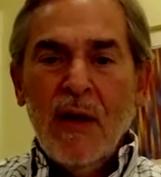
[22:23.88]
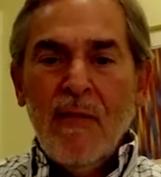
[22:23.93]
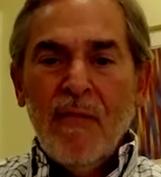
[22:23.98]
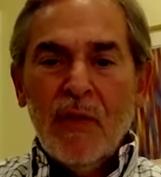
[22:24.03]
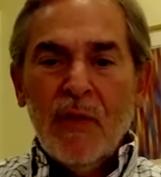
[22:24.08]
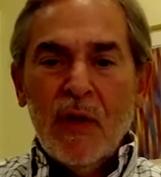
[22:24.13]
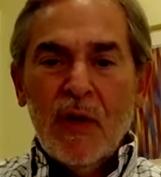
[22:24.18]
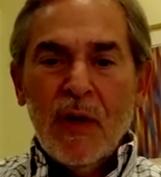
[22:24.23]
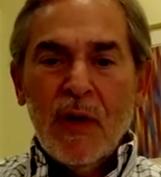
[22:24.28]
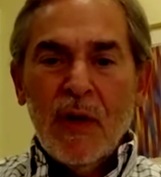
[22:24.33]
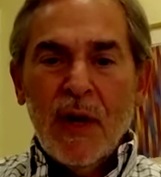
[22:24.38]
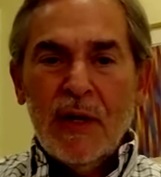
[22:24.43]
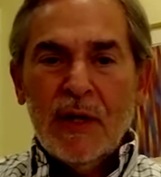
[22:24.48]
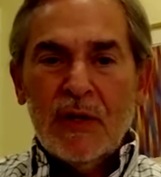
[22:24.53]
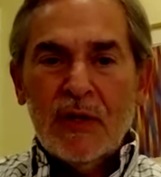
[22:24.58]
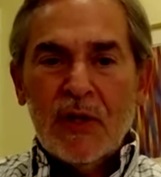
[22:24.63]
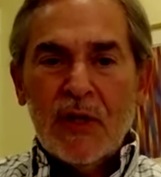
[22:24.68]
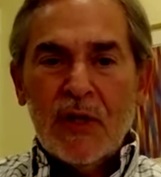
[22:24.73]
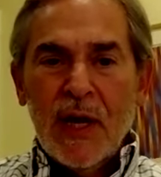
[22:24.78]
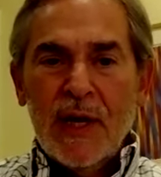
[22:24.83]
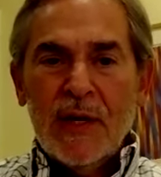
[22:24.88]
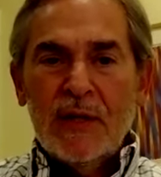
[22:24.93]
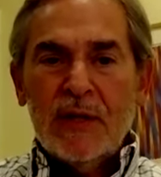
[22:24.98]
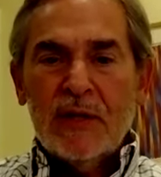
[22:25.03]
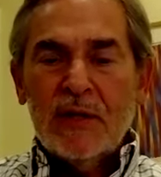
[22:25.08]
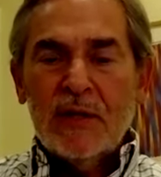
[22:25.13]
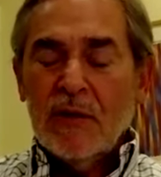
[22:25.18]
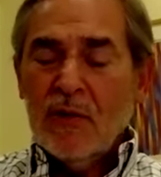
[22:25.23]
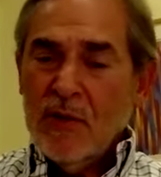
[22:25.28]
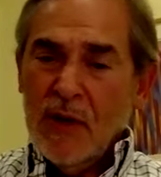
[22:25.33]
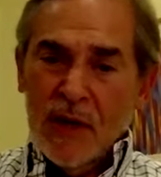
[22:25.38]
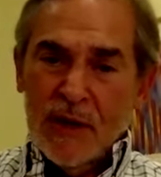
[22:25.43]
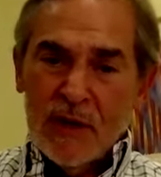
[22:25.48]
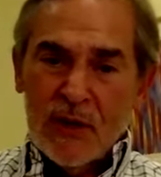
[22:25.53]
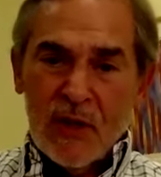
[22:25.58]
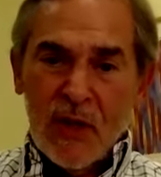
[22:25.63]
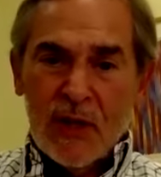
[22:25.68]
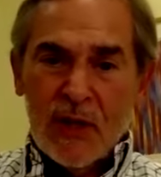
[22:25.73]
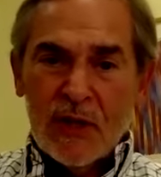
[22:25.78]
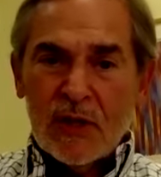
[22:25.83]
the United States, the United
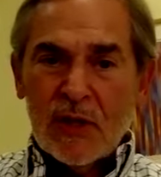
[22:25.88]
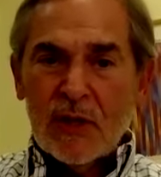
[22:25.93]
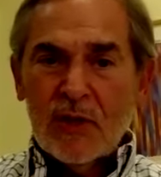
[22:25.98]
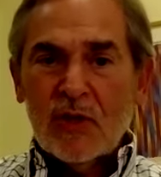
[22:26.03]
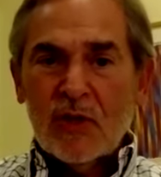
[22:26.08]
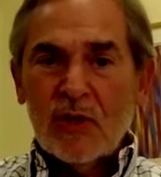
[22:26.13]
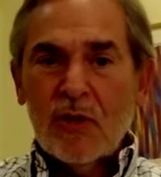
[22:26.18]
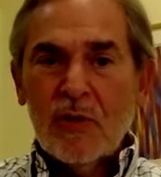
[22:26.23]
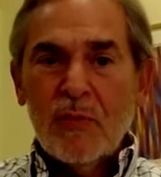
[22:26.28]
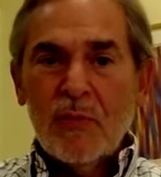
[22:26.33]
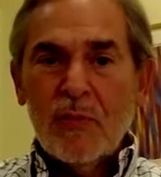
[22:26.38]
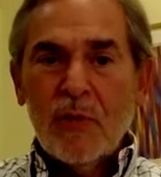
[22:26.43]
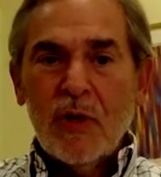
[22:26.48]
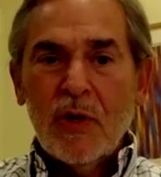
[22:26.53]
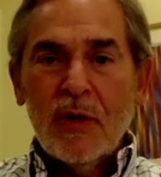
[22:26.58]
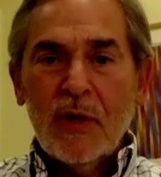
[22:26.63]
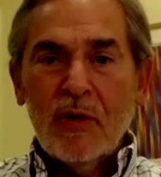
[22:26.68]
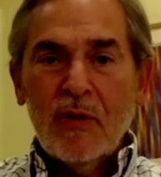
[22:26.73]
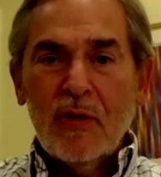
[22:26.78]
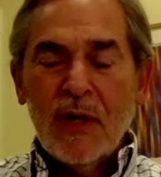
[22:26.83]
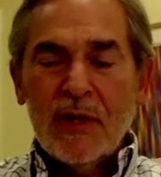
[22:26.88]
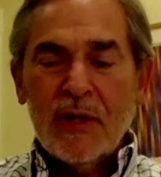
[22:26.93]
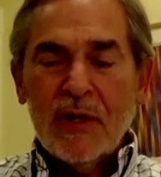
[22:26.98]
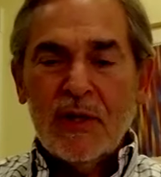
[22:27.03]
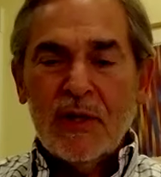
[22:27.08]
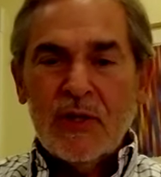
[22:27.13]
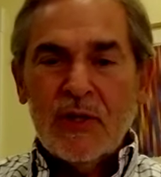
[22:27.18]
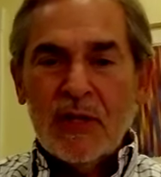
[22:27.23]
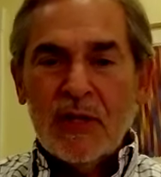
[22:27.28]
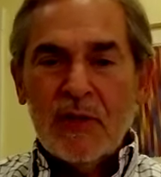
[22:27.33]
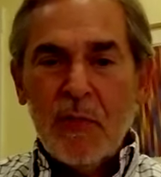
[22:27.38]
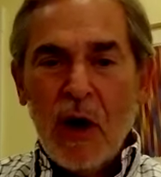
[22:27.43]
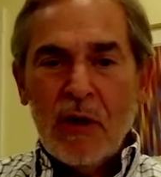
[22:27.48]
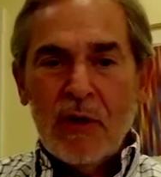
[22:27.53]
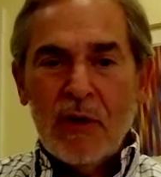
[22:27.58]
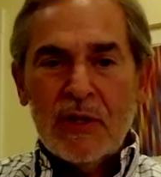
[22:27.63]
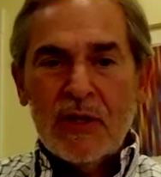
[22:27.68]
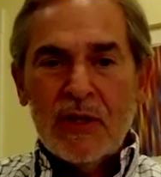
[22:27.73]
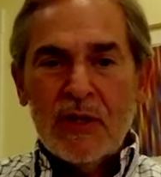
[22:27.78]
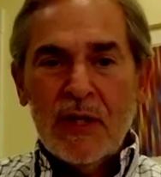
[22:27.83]
States consumer, and the United States
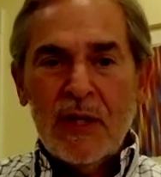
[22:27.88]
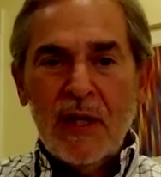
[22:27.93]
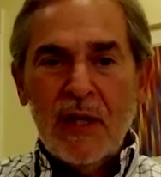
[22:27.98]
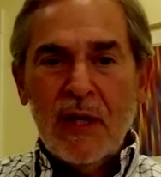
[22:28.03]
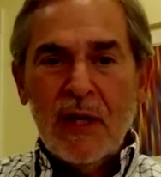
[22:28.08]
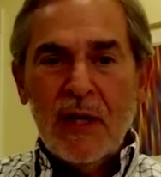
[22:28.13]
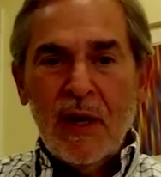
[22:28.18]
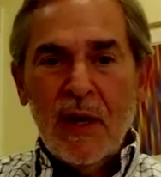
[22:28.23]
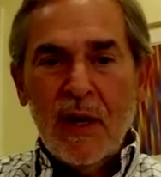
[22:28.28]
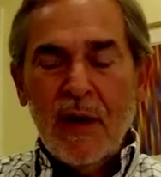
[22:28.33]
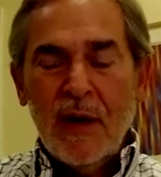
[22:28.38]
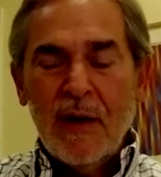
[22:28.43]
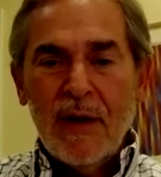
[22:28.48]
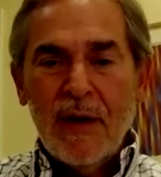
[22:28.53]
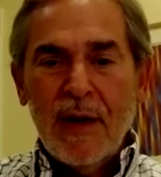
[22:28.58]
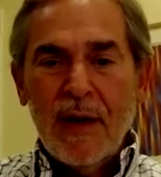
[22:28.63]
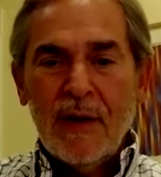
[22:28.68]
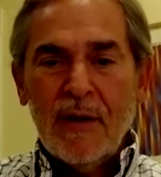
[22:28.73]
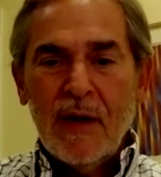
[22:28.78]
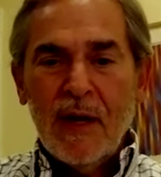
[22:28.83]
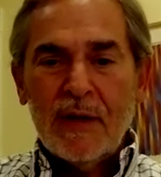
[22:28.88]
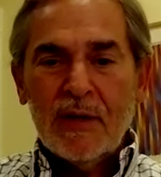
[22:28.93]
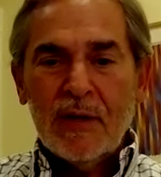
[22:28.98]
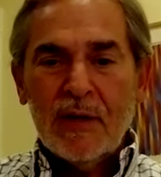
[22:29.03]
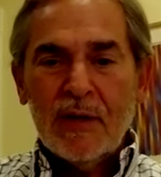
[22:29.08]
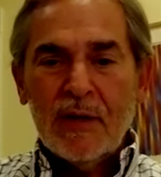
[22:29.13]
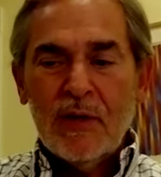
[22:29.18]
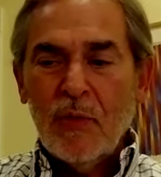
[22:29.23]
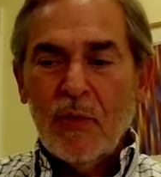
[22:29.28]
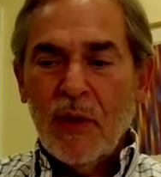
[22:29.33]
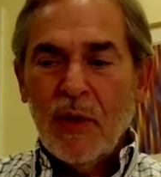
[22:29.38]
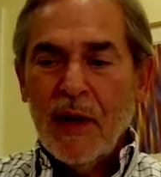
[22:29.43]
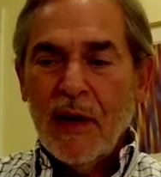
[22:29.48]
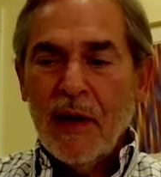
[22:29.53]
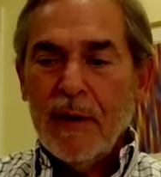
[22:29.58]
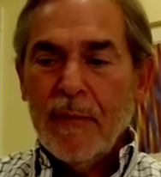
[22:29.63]
policy had a lot to do with that.